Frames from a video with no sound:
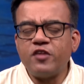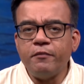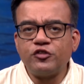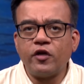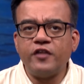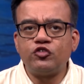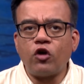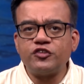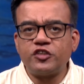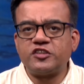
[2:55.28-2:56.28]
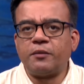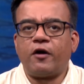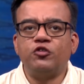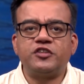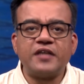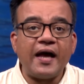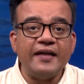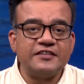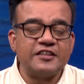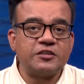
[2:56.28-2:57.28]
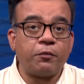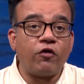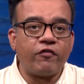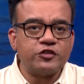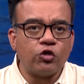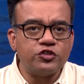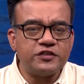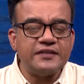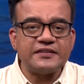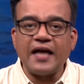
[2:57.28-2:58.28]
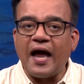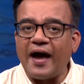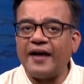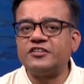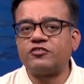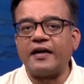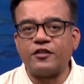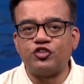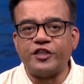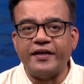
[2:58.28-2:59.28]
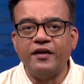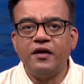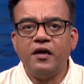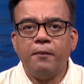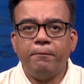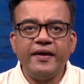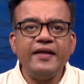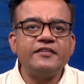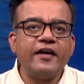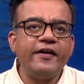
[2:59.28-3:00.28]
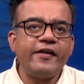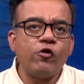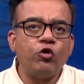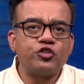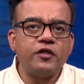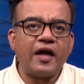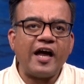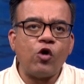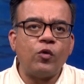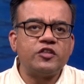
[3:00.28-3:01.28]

sea mission is not just about science, it's about resources and strategy. Beneath the Indian Ocean lie over